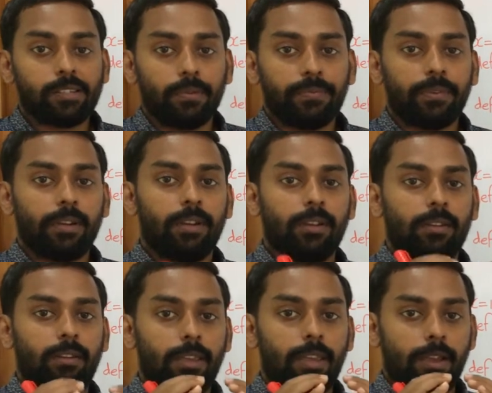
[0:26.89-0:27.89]
of
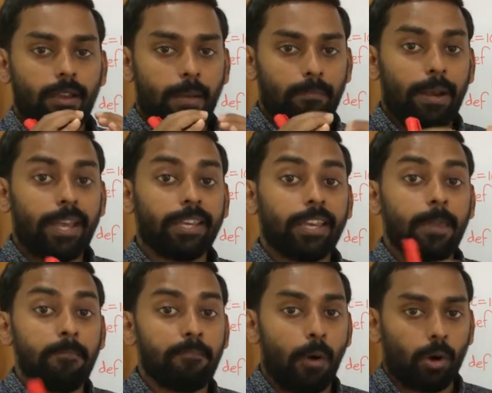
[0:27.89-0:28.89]
applying
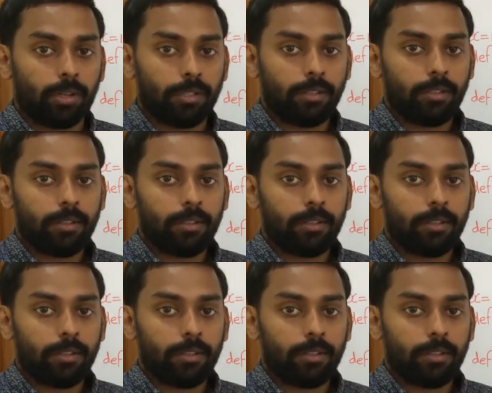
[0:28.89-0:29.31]
import